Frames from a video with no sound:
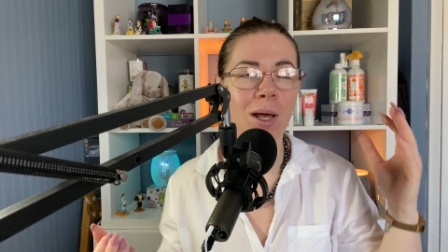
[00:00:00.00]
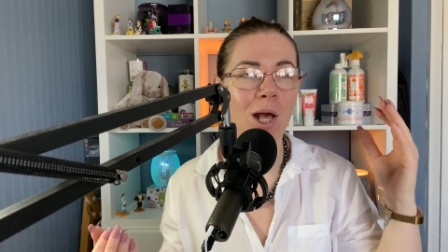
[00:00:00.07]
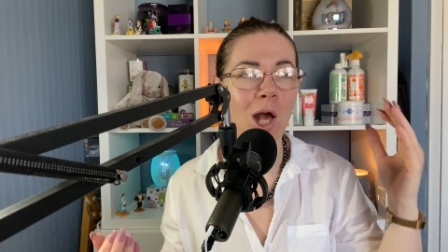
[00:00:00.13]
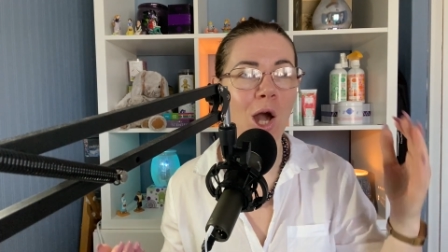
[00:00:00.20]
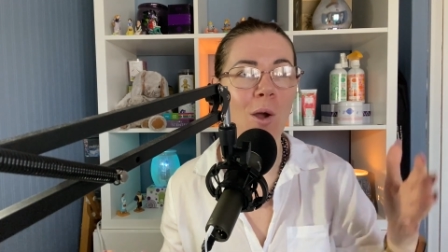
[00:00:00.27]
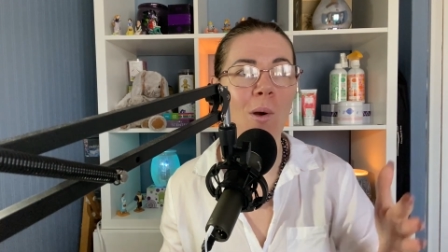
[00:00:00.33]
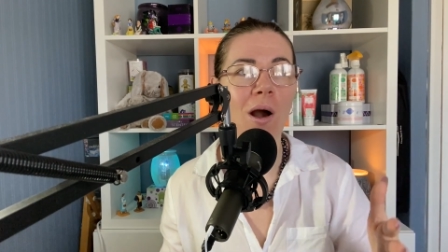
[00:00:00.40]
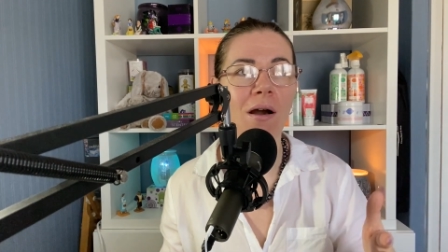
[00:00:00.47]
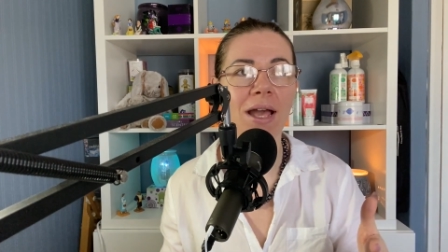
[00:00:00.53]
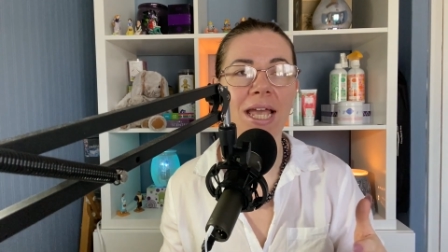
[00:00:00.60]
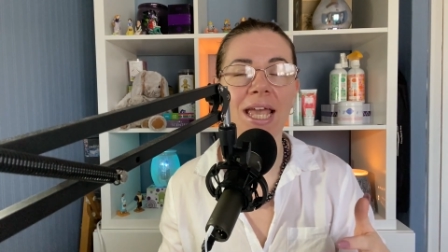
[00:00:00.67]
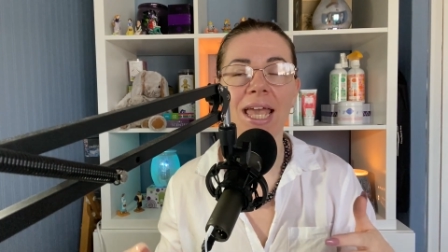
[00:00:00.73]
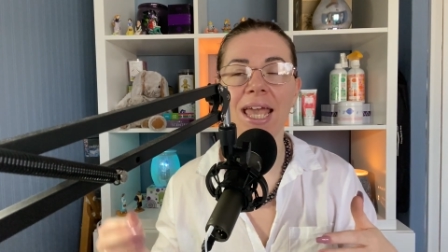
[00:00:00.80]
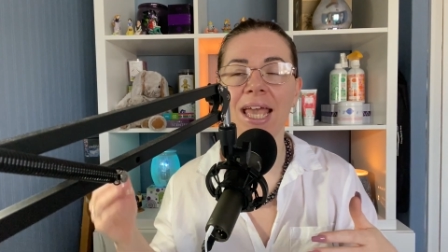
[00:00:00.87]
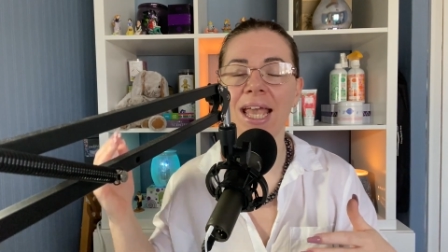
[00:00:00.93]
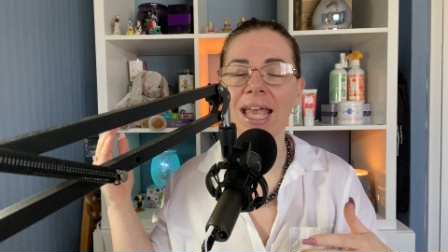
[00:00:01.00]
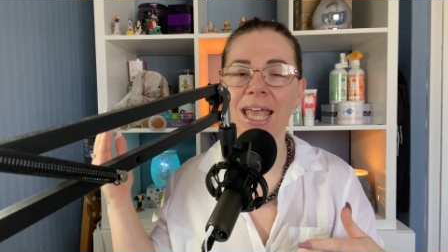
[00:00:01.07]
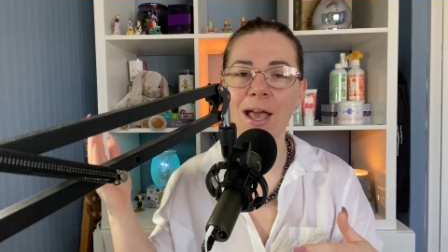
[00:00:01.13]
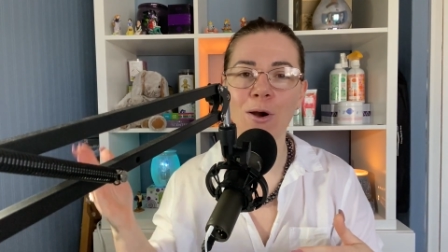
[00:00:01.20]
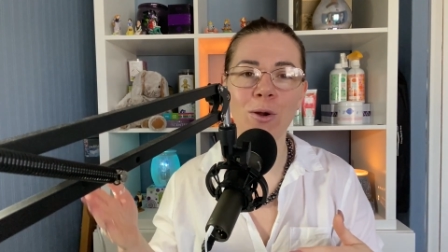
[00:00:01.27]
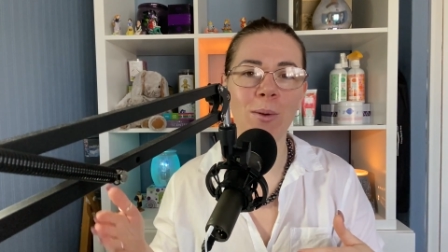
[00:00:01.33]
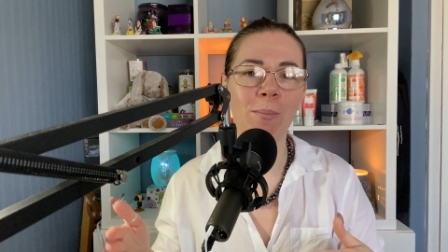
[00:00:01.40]
go hiking,
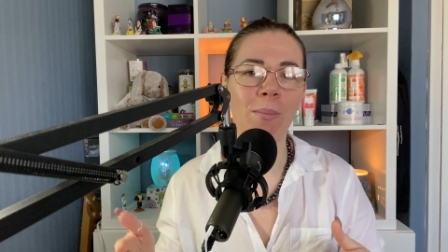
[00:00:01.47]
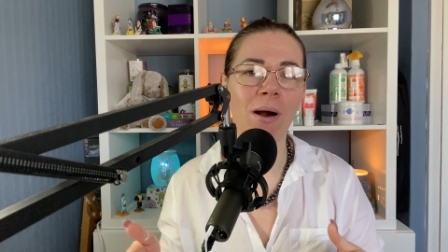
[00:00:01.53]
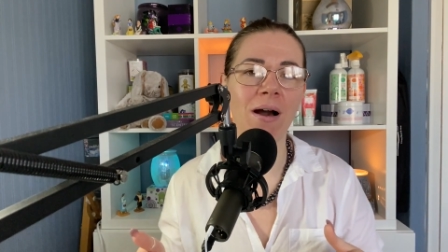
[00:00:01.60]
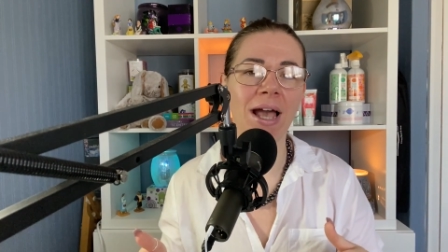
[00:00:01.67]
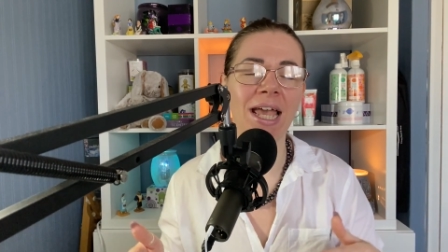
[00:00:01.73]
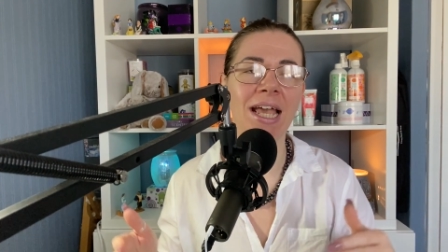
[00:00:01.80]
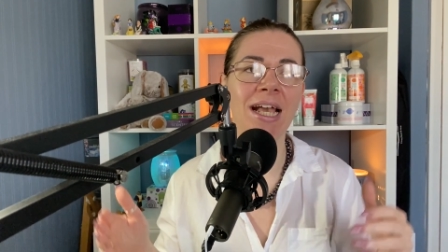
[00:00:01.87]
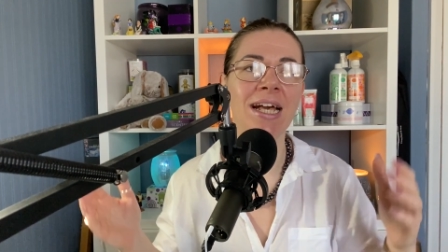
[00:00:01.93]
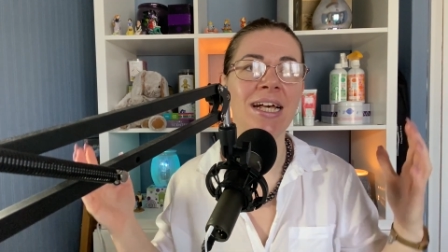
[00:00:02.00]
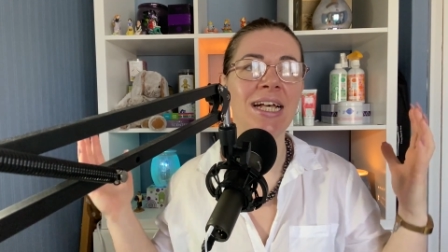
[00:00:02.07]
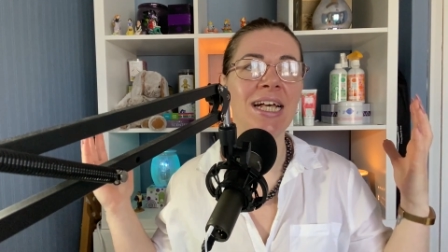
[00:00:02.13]
get on a bike,